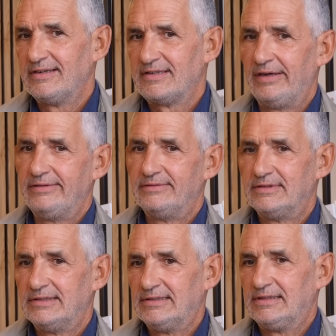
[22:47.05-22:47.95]
So
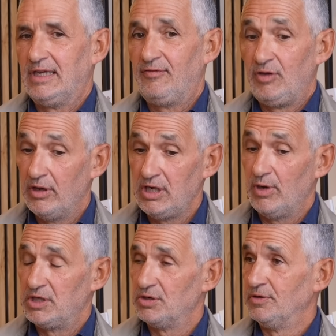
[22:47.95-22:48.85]
if you
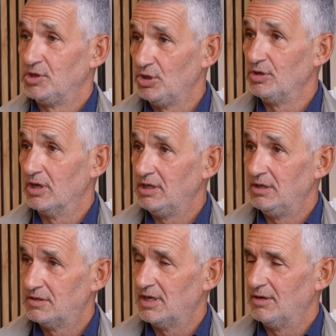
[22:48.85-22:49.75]
only went on the sugar,
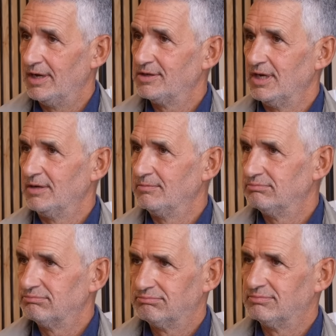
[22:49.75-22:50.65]
you'd say, well, actually,
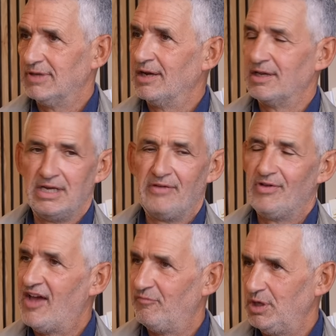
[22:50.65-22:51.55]
I could
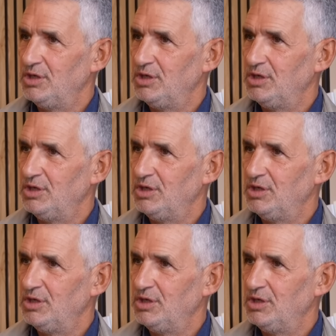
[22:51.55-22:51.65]
never have